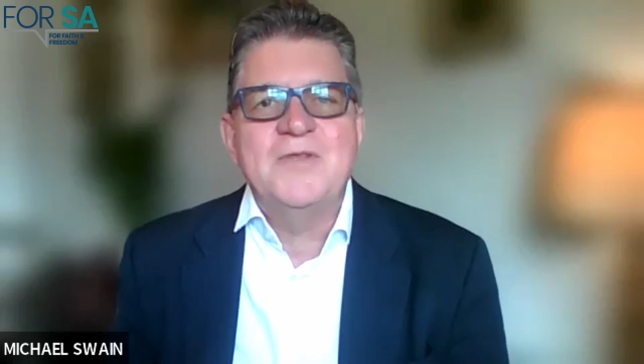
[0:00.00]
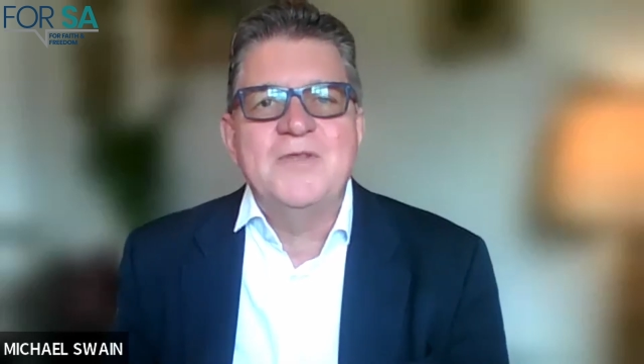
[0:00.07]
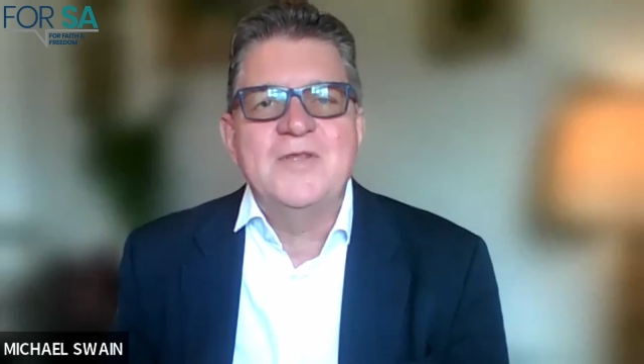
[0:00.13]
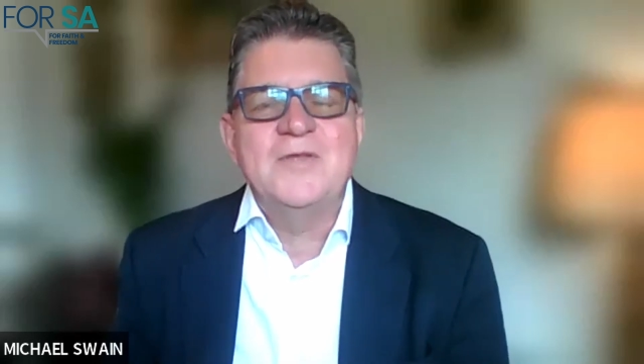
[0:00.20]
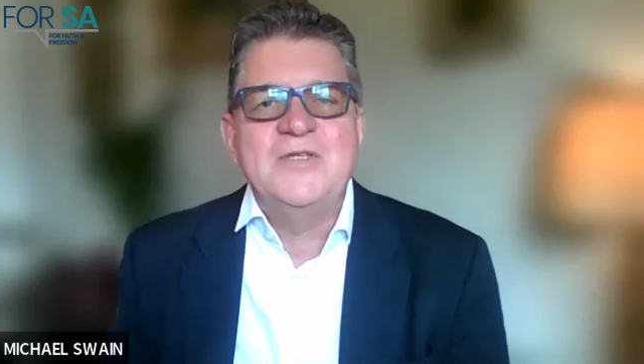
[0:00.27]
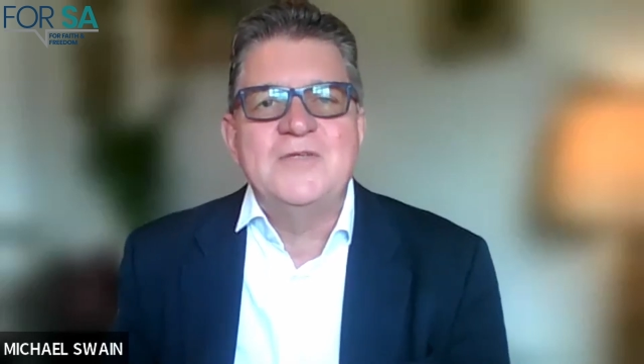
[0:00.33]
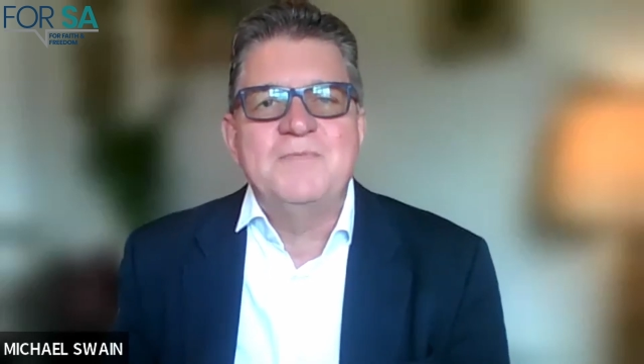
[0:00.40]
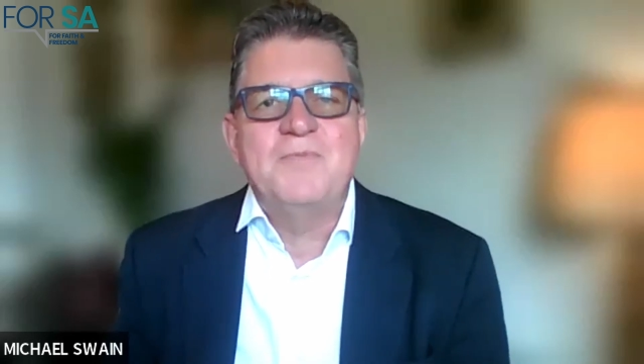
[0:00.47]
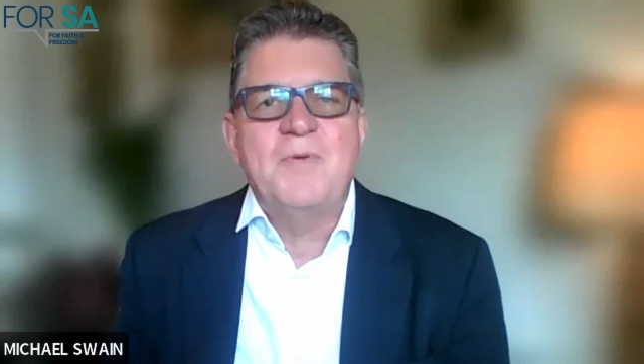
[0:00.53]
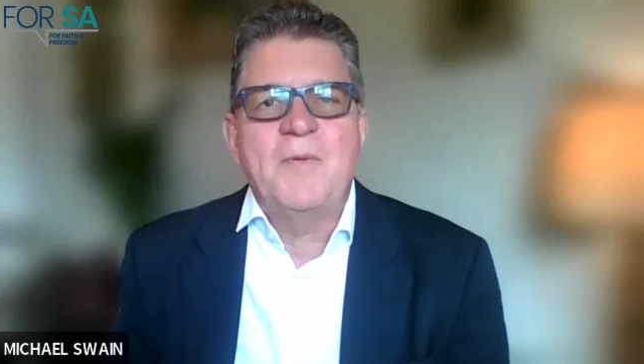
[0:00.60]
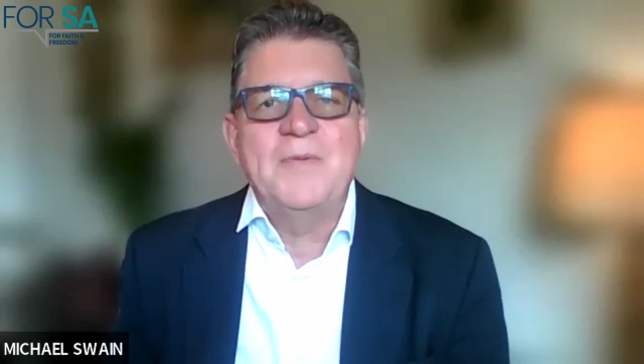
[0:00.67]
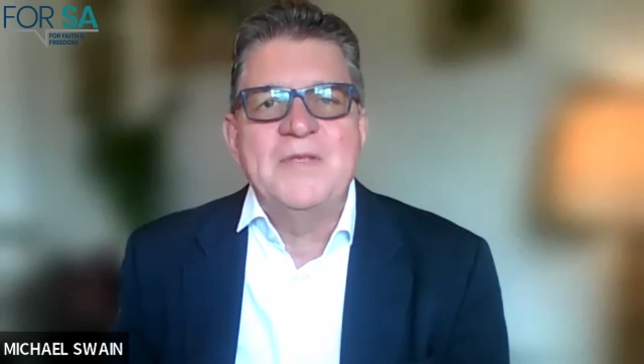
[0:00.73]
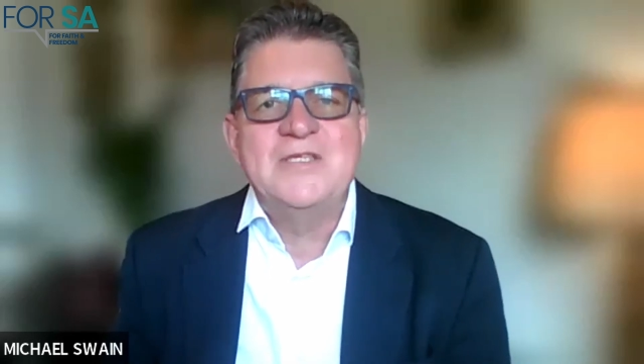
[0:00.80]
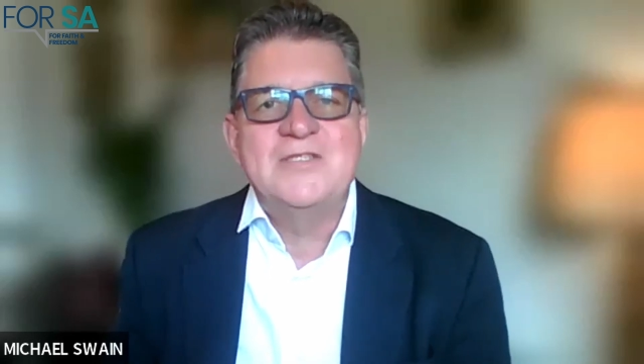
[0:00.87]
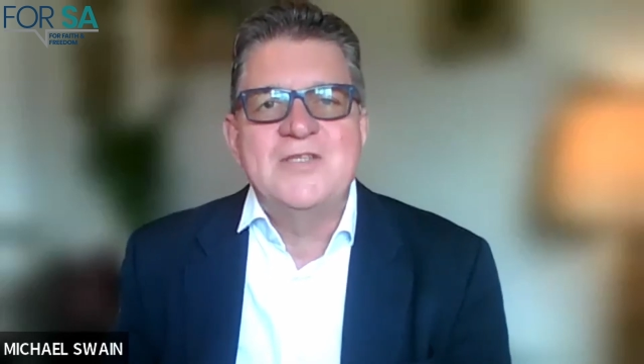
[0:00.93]
that we should
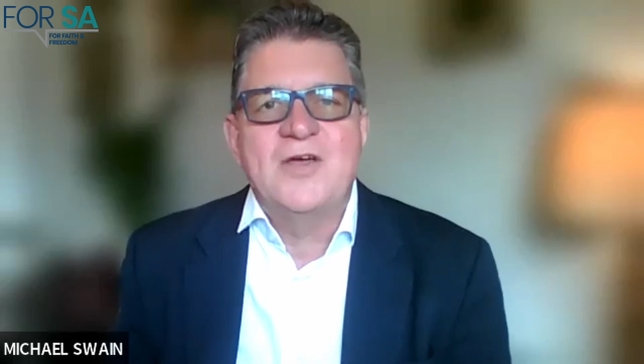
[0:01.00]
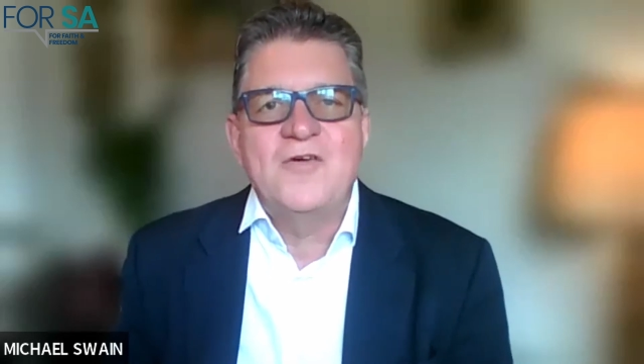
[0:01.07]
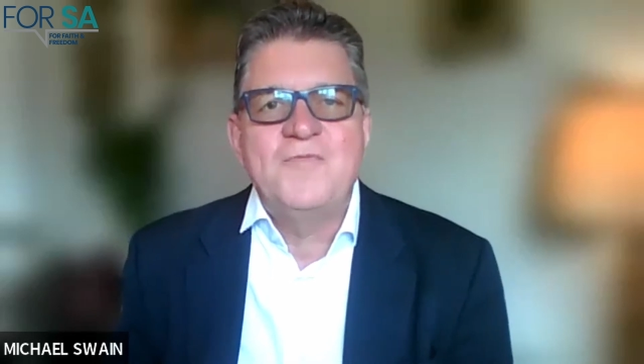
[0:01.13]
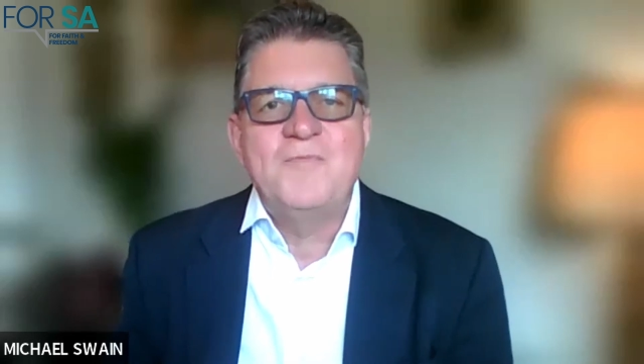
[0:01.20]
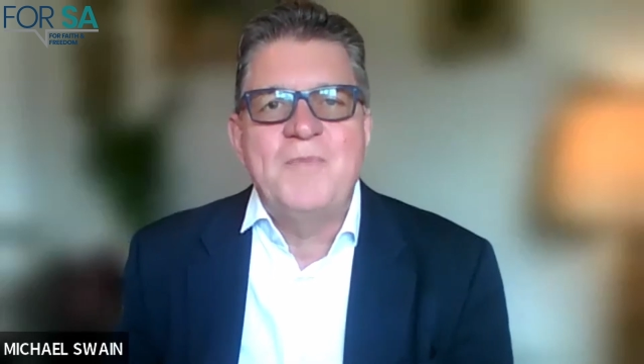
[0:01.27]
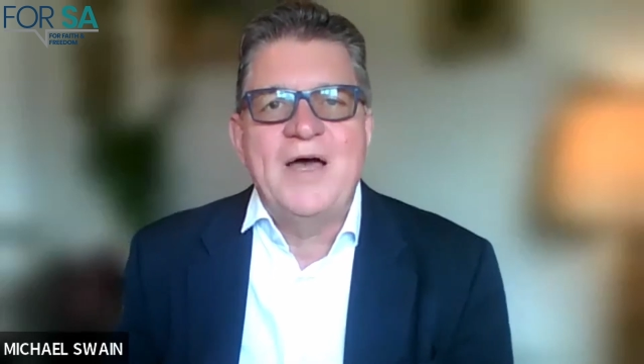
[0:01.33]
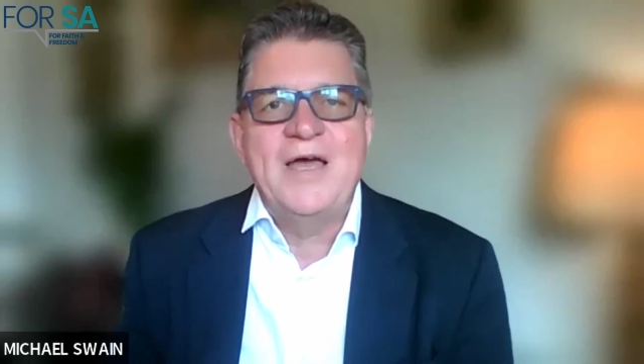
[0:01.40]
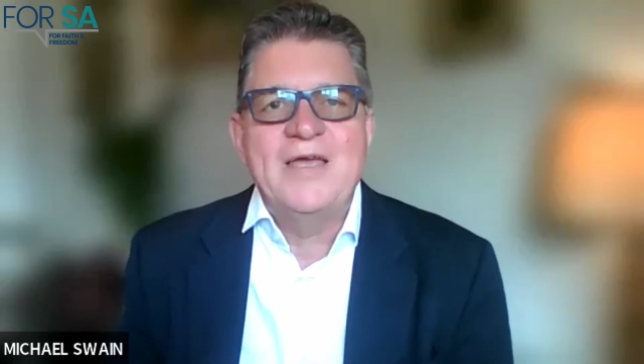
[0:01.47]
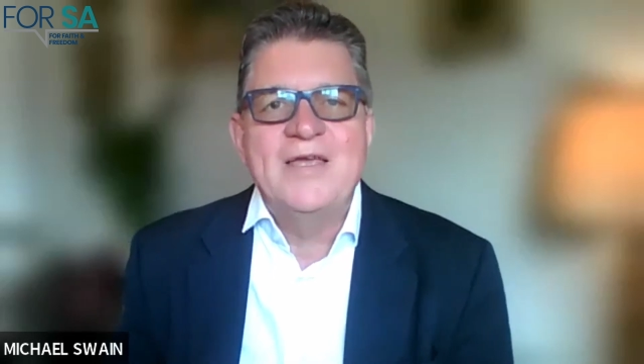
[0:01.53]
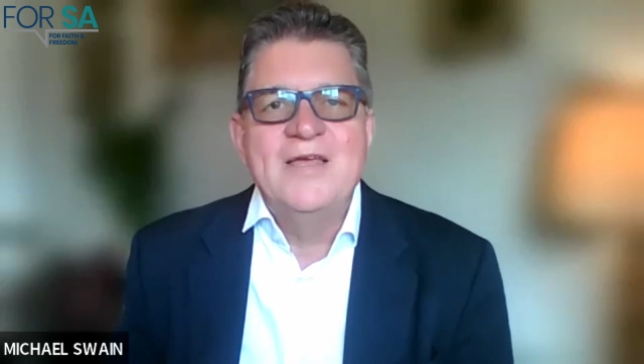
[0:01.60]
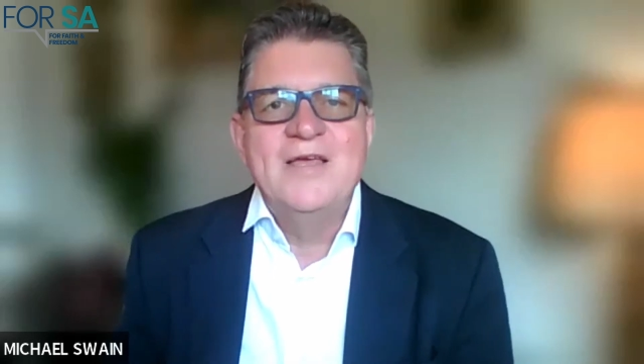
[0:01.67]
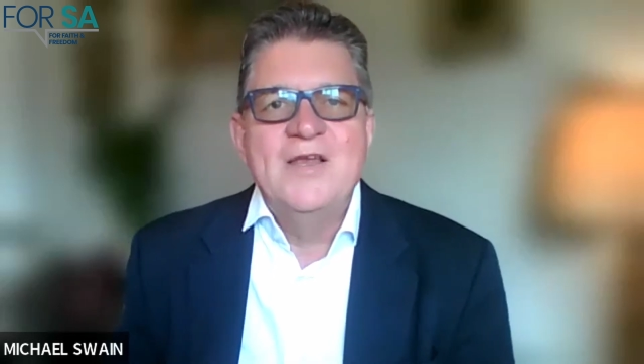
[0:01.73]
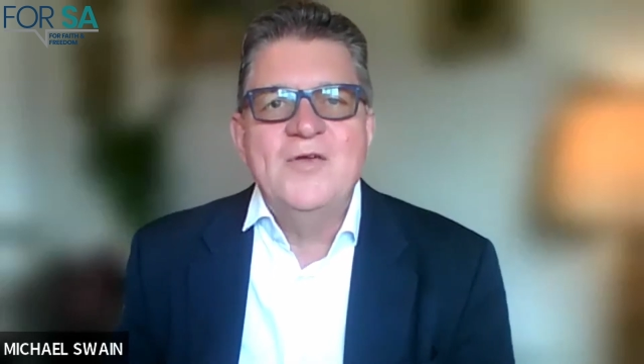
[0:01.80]
probably start off by